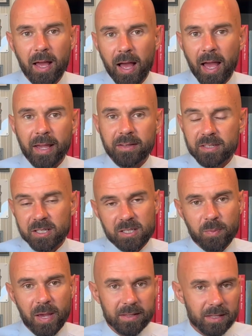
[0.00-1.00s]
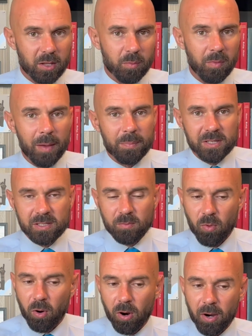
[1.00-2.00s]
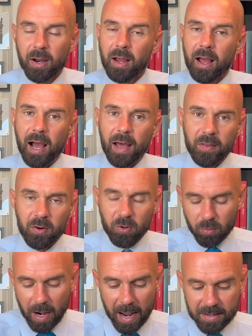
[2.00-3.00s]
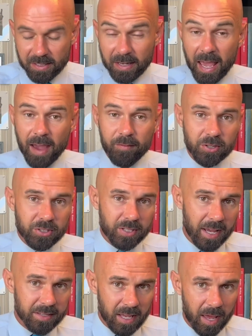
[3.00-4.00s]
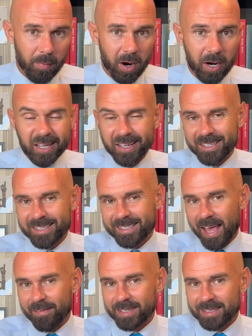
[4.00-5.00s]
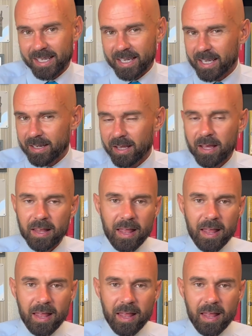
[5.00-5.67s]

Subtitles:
I anticipate that there might be some more on the horizon. Average days on market is 17.